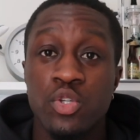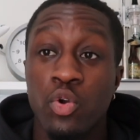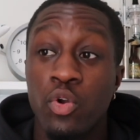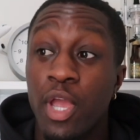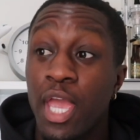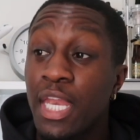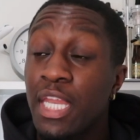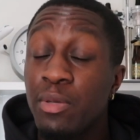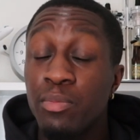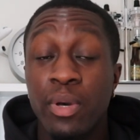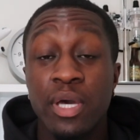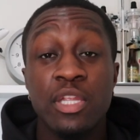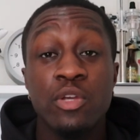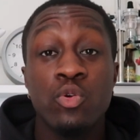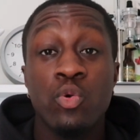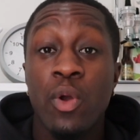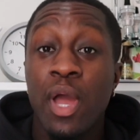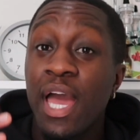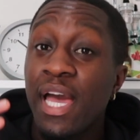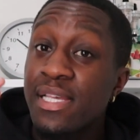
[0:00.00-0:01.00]
or anybody
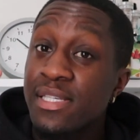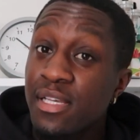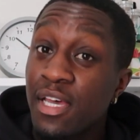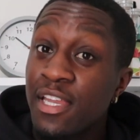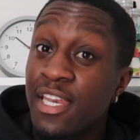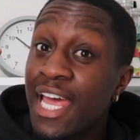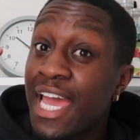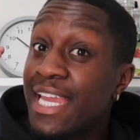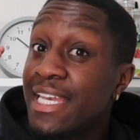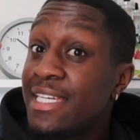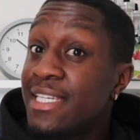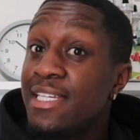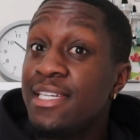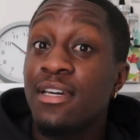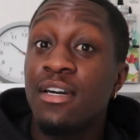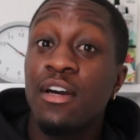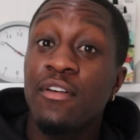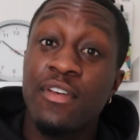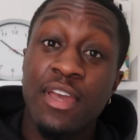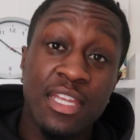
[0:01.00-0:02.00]
who has an
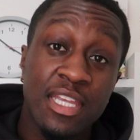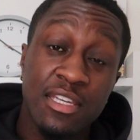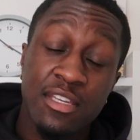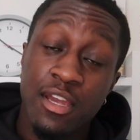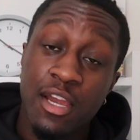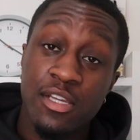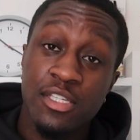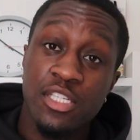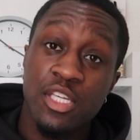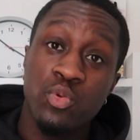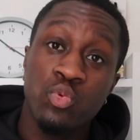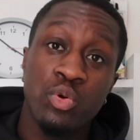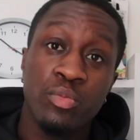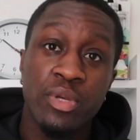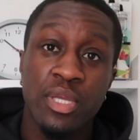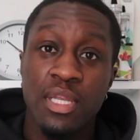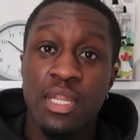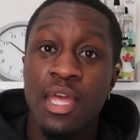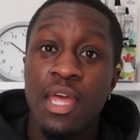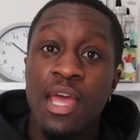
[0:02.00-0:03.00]
idea of any dark-skinned
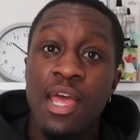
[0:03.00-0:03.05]
woman